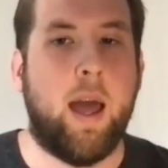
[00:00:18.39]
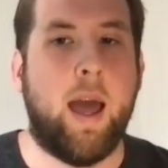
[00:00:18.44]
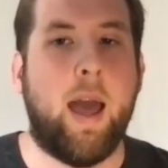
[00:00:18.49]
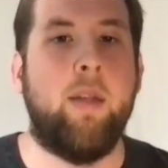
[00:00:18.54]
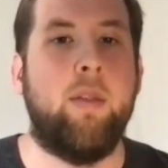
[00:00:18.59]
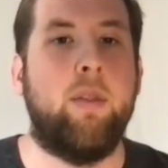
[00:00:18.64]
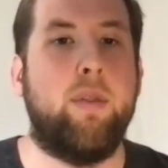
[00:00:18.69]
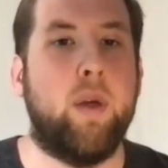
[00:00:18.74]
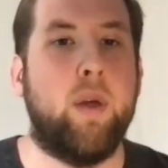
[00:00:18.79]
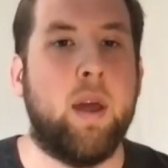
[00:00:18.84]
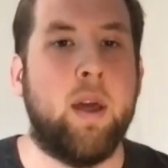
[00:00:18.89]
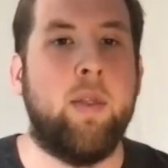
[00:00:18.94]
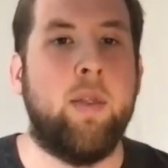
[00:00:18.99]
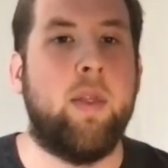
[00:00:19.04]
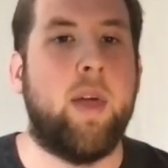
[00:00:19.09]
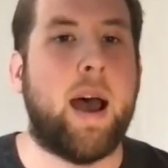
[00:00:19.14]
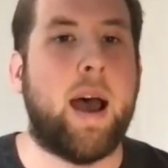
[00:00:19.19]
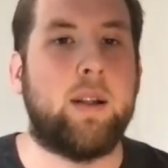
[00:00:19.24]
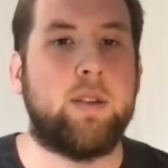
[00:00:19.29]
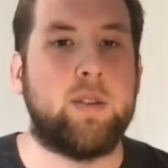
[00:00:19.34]
And then
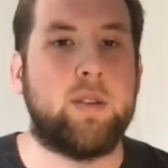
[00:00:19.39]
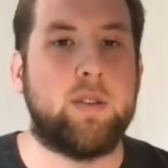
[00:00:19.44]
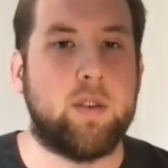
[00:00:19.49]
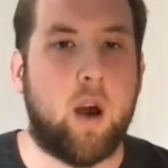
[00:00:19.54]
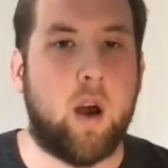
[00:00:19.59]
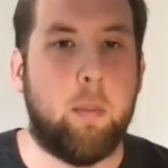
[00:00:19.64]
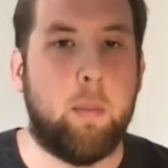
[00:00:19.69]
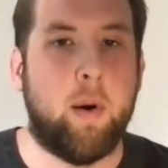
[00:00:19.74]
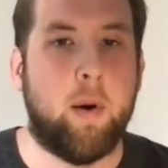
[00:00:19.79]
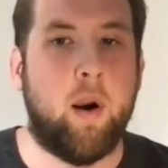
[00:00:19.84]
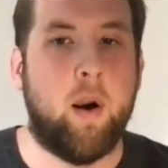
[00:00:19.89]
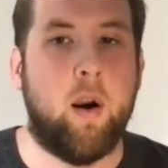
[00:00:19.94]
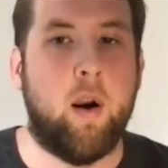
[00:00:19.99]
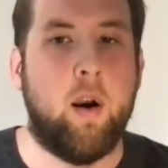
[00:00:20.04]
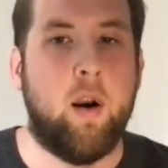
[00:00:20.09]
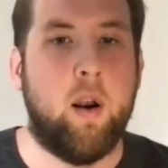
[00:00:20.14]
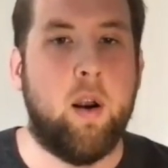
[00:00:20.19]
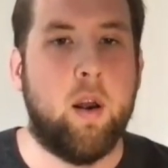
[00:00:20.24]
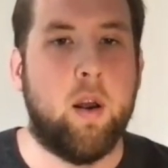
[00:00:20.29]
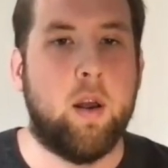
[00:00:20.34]
that
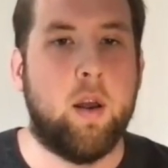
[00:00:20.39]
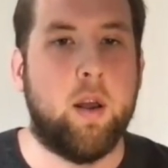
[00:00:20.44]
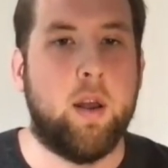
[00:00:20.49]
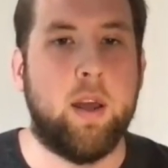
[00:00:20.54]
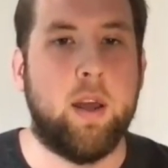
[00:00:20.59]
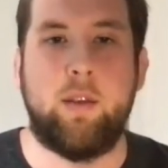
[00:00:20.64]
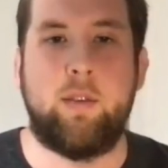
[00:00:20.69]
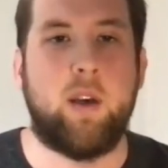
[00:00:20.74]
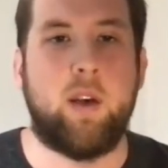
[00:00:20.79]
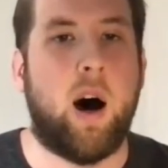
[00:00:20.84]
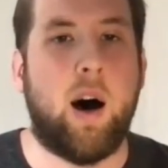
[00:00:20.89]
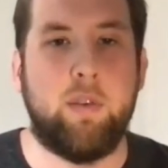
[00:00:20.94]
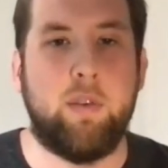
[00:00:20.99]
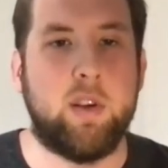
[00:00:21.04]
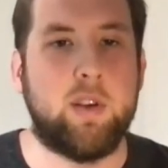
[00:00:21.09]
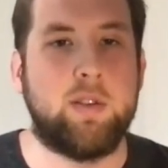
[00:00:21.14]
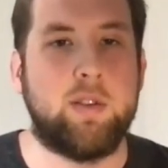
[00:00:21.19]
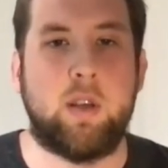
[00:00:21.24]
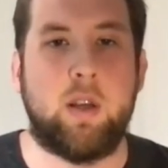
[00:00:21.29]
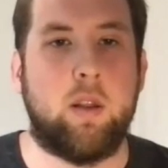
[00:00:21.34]
summer is
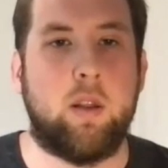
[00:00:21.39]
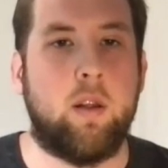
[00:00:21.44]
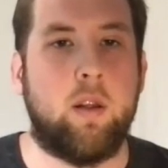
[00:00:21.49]
obviously